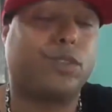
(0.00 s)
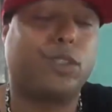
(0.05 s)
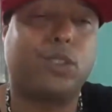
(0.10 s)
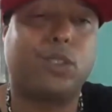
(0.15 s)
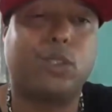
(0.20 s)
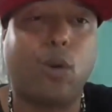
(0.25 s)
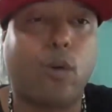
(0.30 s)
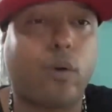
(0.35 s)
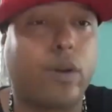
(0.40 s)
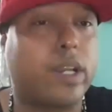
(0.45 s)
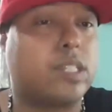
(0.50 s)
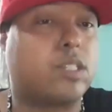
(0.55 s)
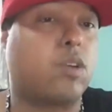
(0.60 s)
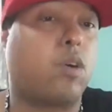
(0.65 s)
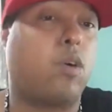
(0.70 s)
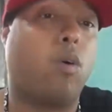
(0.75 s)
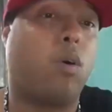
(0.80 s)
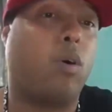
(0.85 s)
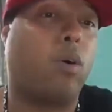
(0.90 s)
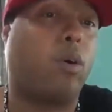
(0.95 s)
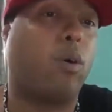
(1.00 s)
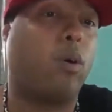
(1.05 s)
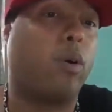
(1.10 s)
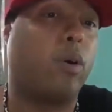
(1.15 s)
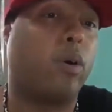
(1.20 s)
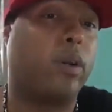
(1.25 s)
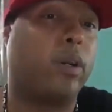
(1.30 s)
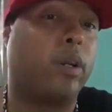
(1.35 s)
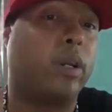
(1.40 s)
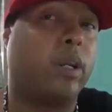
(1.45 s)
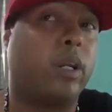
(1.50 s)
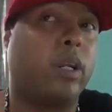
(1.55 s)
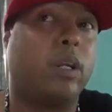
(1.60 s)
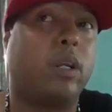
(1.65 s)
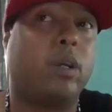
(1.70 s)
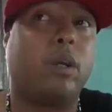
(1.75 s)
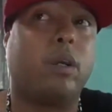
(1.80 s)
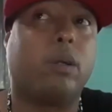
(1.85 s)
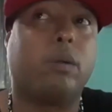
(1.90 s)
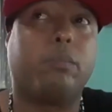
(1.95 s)
tourists or
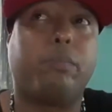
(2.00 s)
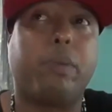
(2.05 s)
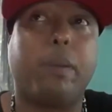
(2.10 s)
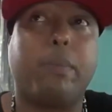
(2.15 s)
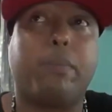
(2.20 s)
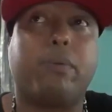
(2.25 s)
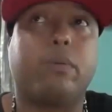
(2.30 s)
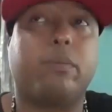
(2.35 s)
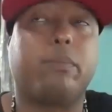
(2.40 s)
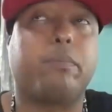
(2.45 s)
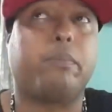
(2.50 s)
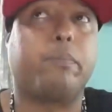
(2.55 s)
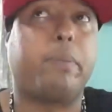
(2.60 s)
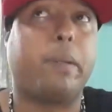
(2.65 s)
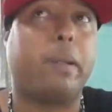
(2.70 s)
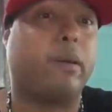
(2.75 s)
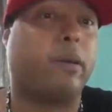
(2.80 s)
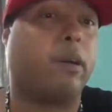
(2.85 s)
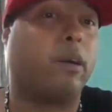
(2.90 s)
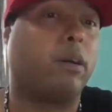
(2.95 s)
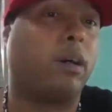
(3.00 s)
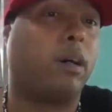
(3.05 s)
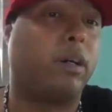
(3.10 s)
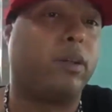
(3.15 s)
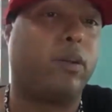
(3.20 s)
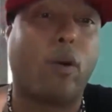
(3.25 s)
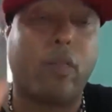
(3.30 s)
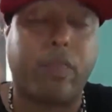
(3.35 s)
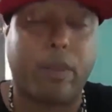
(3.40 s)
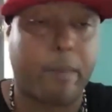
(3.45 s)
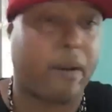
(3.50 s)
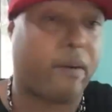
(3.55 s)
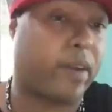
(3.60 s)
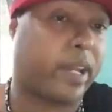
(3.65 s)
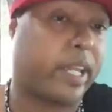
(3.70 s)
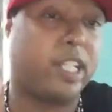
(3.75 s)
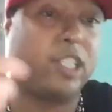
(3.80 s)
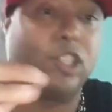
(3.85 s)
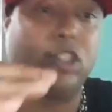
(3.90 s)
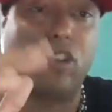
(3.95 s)
people, North
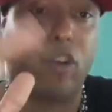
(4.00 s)
Americans,